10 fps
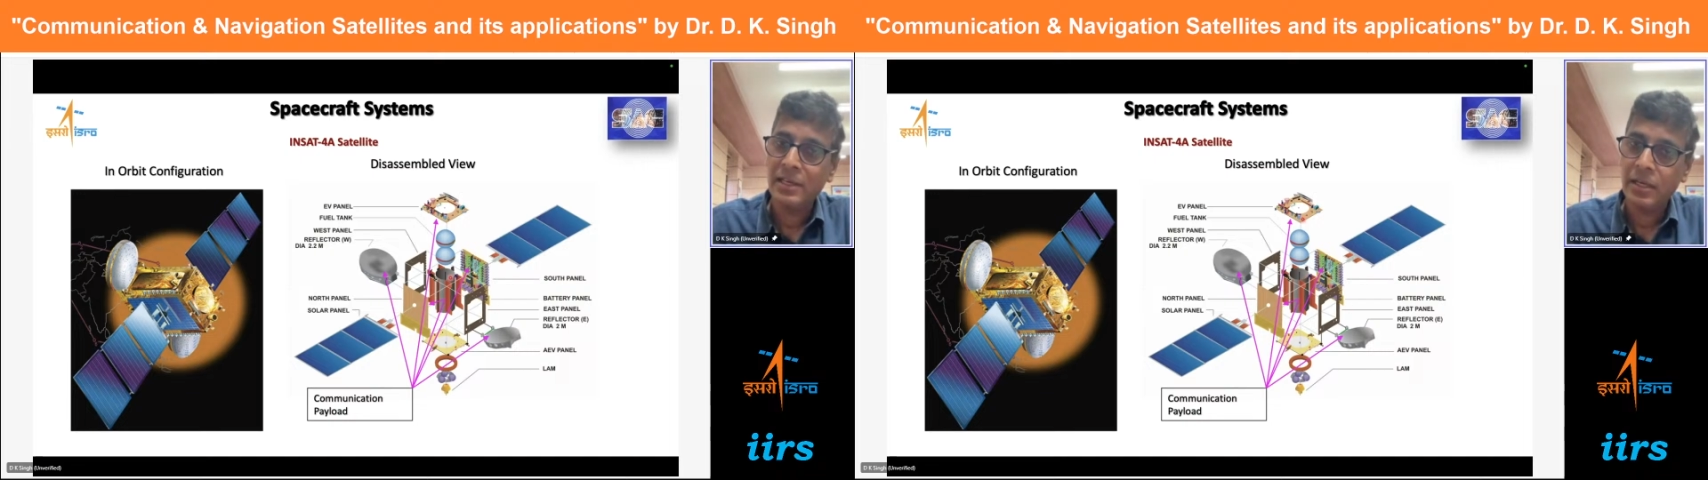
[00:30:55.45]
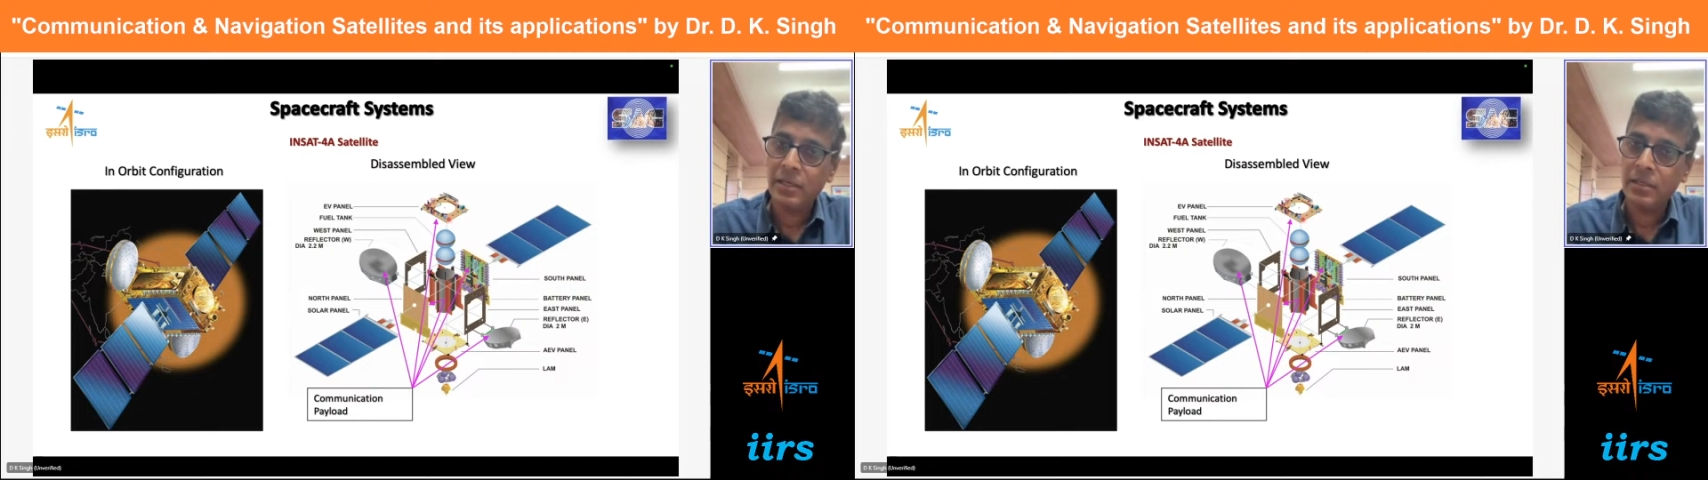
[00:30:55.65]

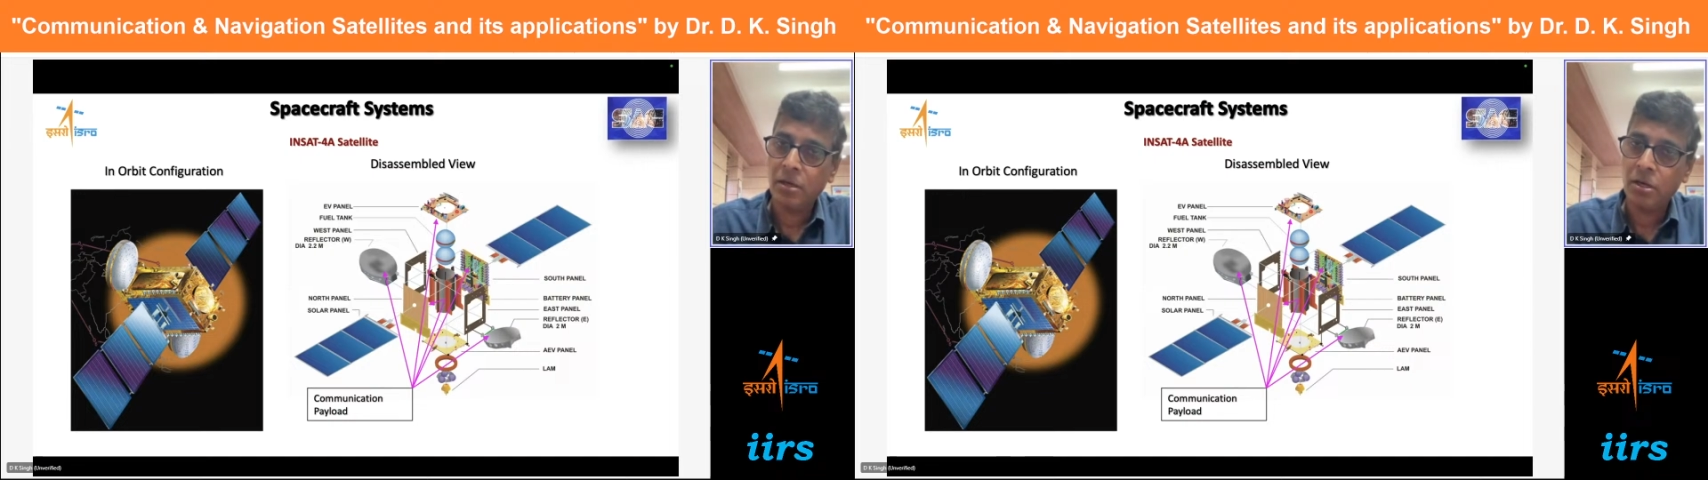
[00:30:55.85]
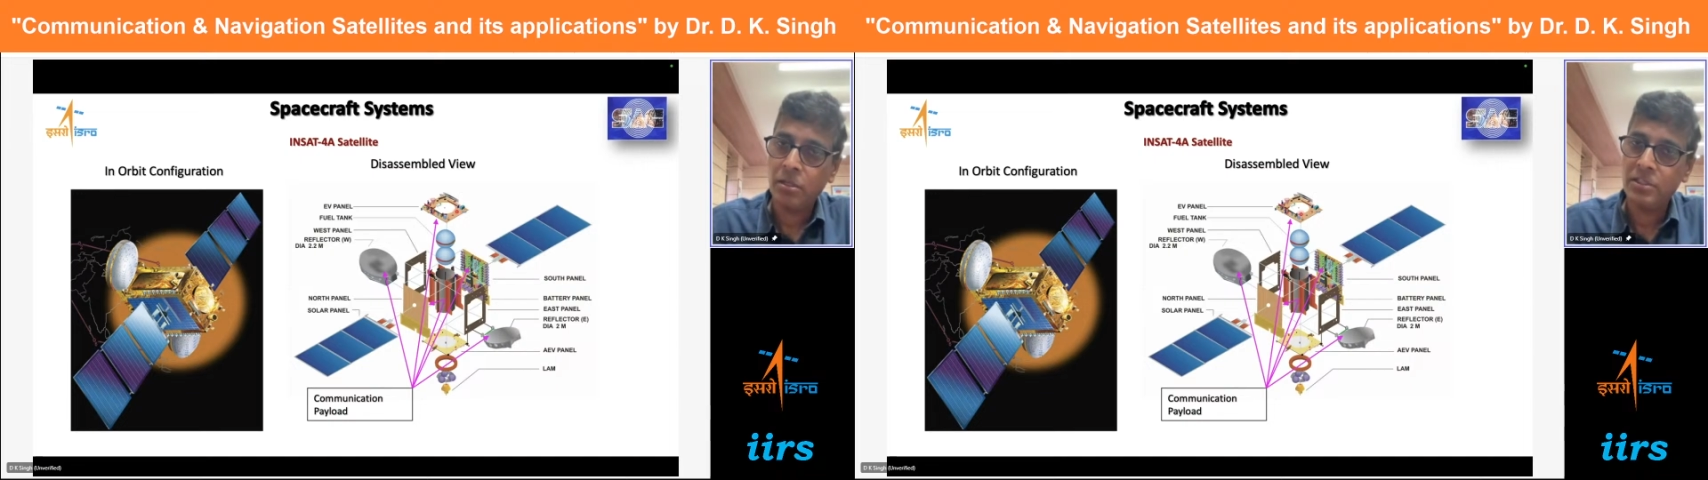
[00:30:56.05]
and
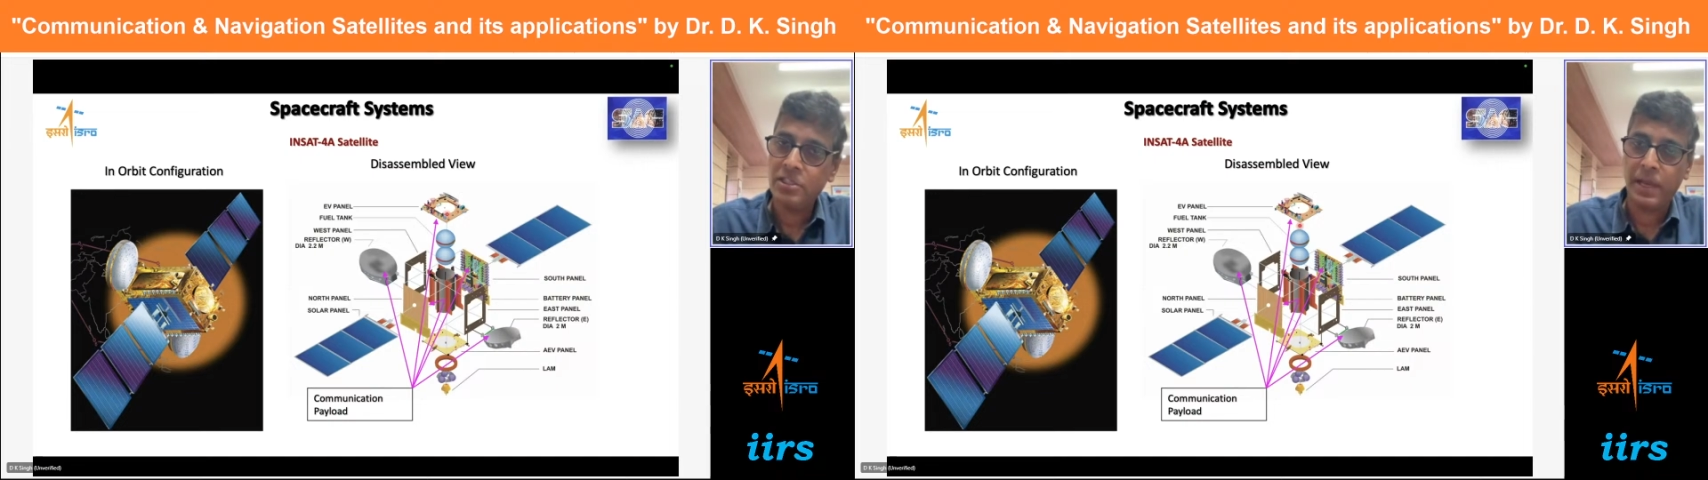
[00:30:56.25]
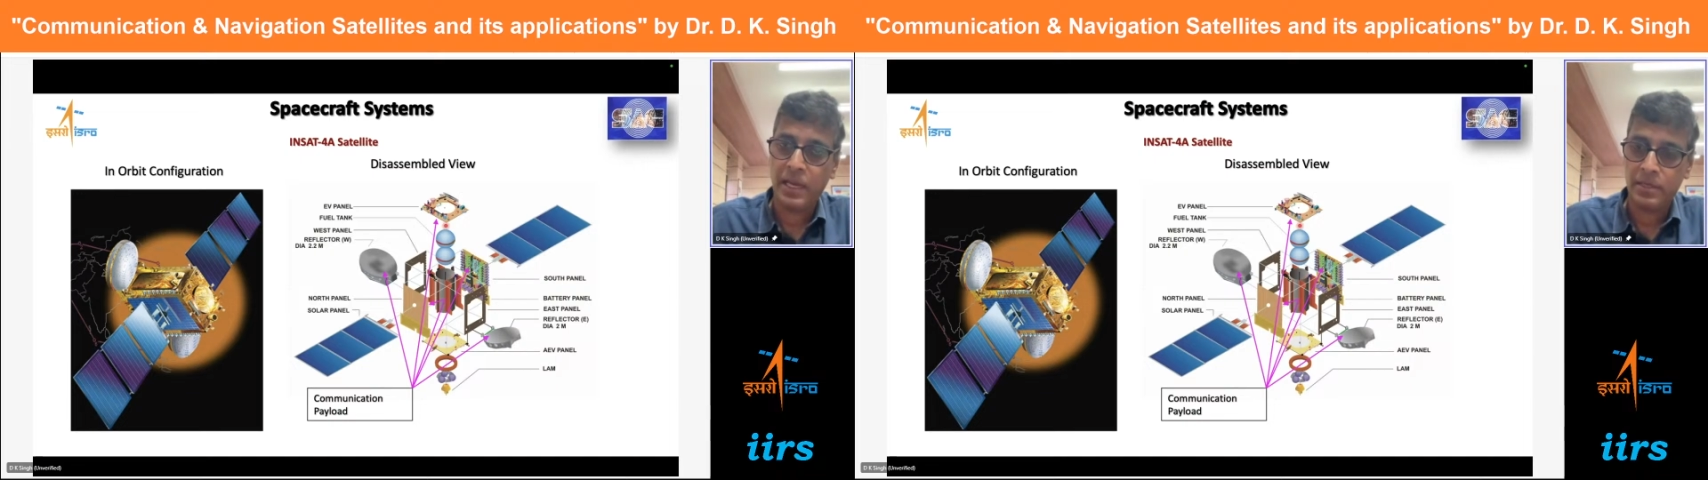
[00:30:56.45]
on
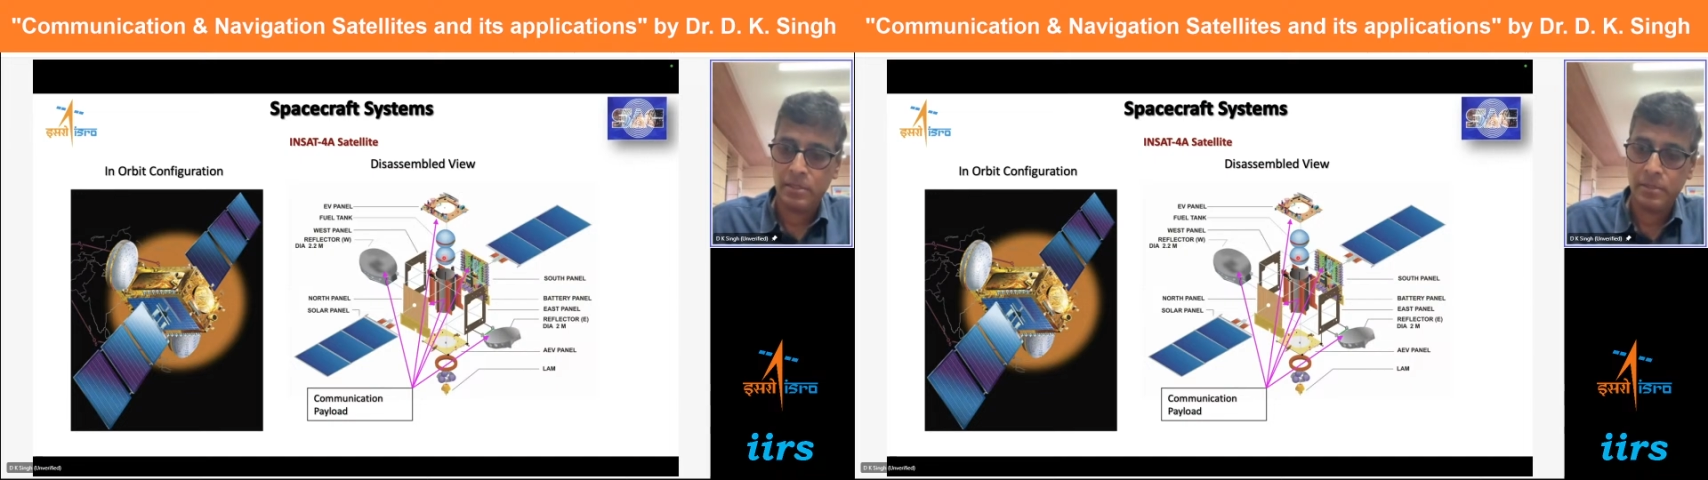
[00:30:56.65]
this panel.